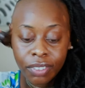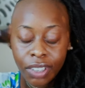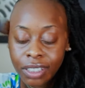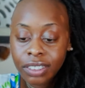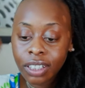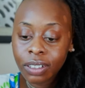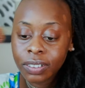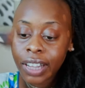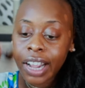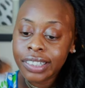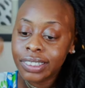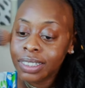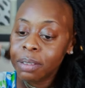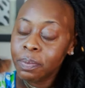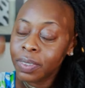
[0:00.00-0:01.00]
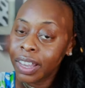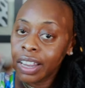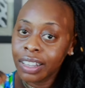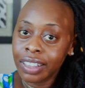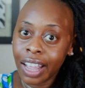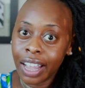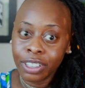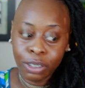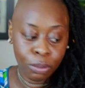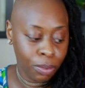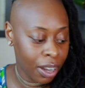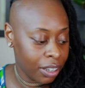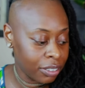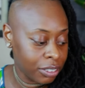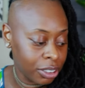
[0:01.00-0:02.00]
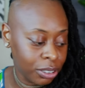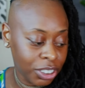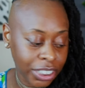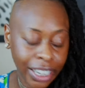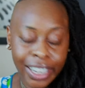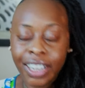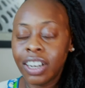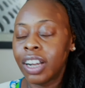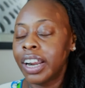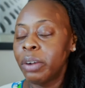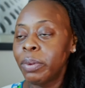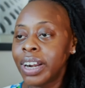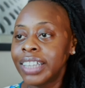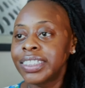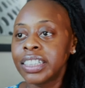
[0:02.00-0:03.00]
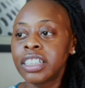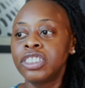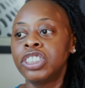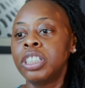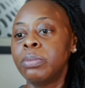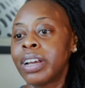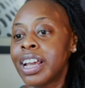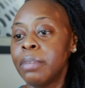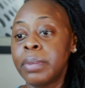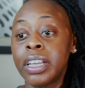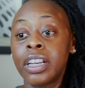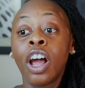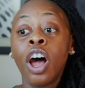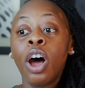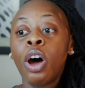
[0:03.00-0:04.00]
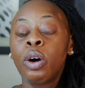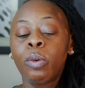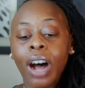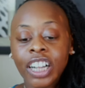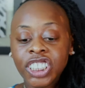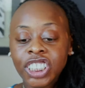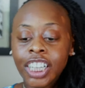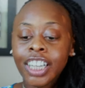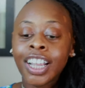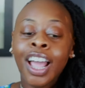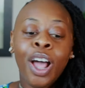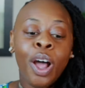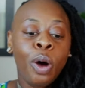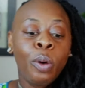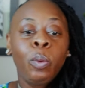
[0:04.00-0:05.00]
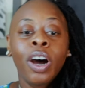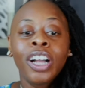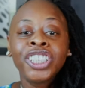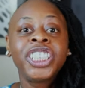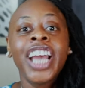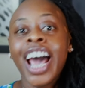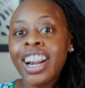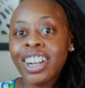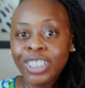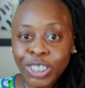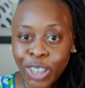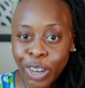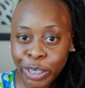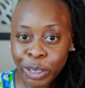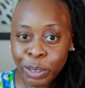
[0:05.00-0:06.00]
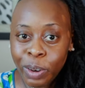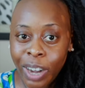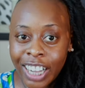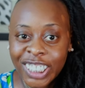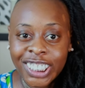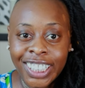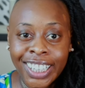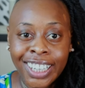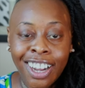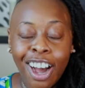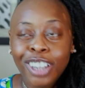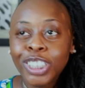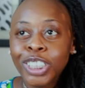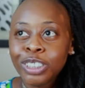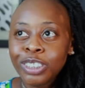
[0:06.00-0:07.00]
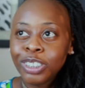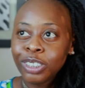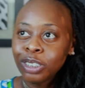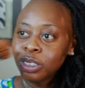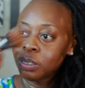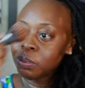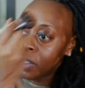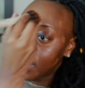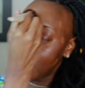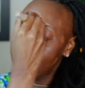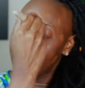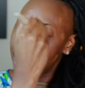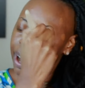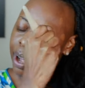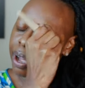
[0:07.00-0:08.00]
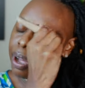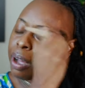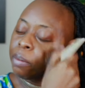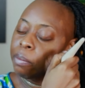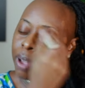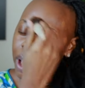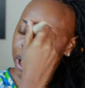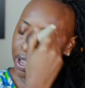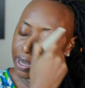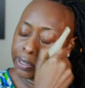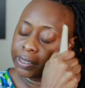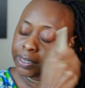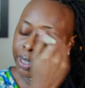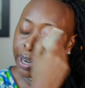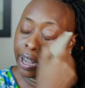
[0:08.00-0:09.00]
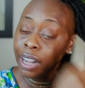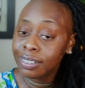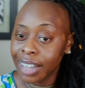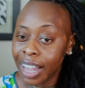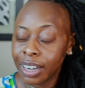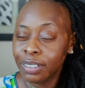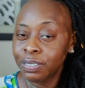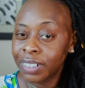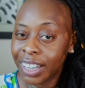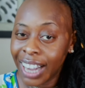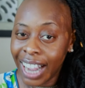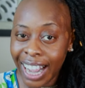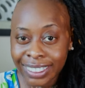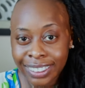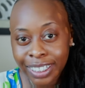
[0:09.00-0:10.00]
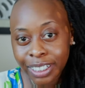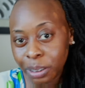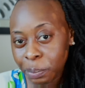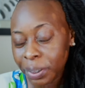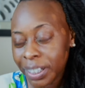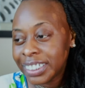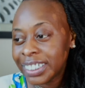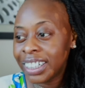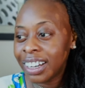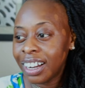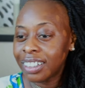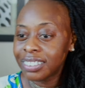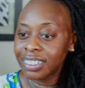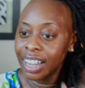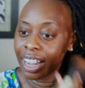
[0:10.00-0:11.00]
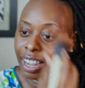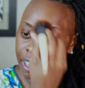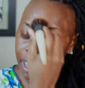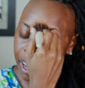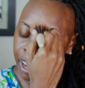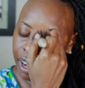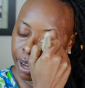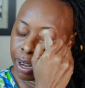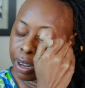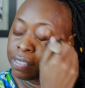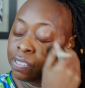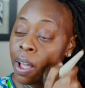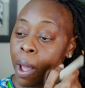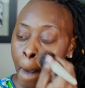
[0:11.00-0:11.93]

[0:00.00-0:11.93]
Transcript: So that's something that you want to check in on. And when I say consuming, I mean watching. What channels are you watching on YouTube? Um, is it a lot of gossip? Is it a lot of